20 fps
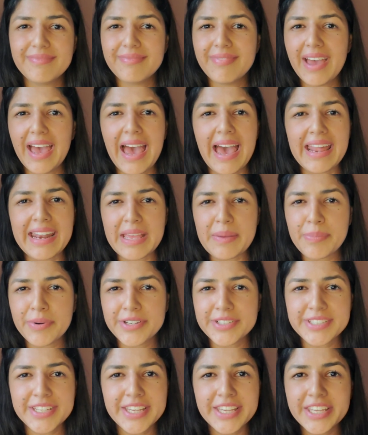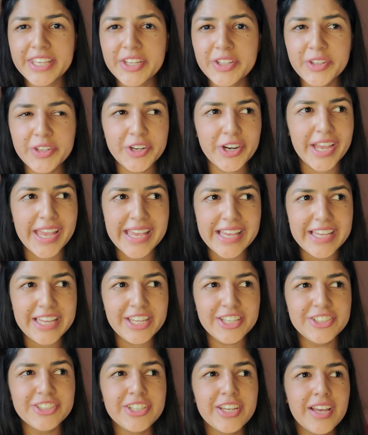a particular
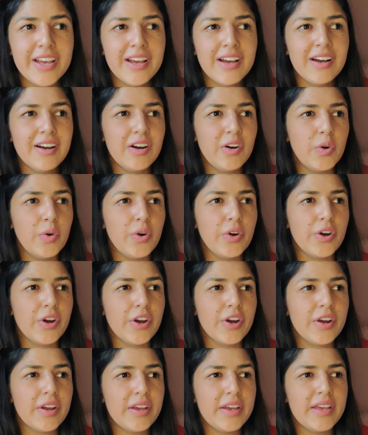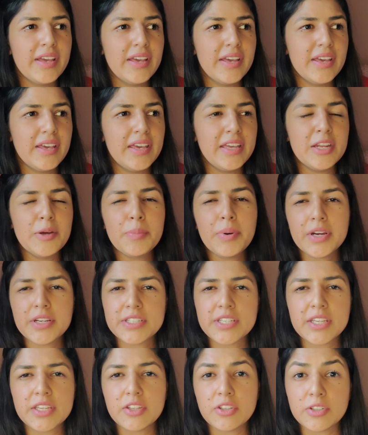age or in a
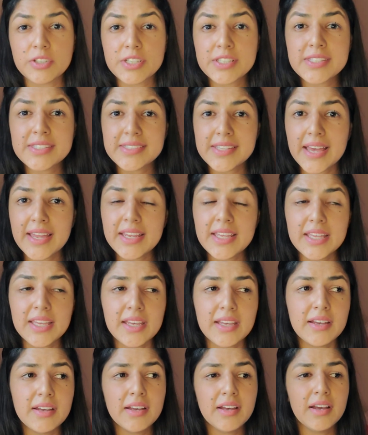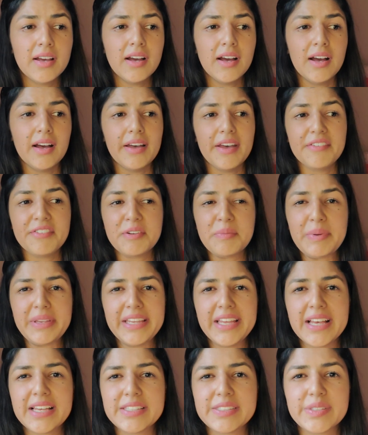particular setting.
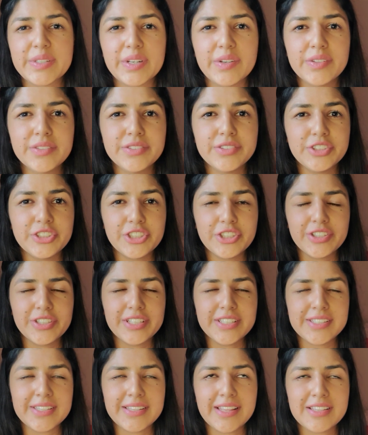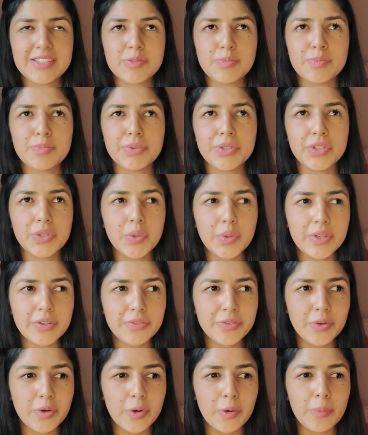Everybody has their own journeys, and that's
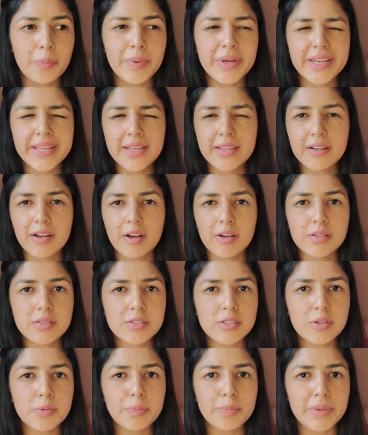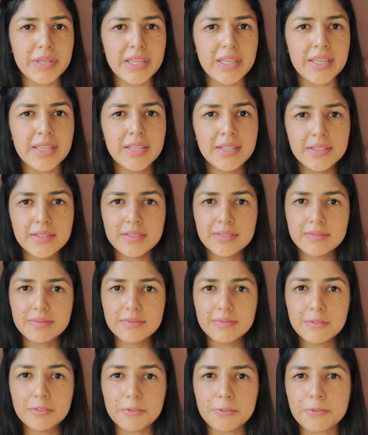beautiful, but it can also be
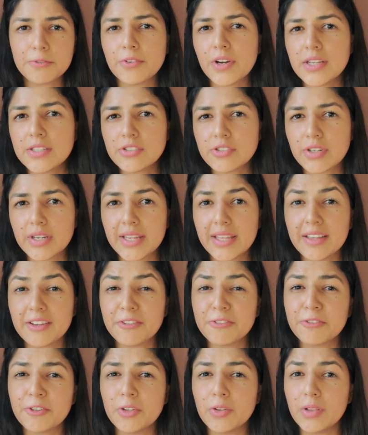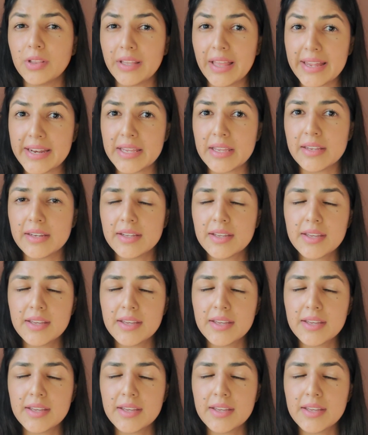frustrating if you let it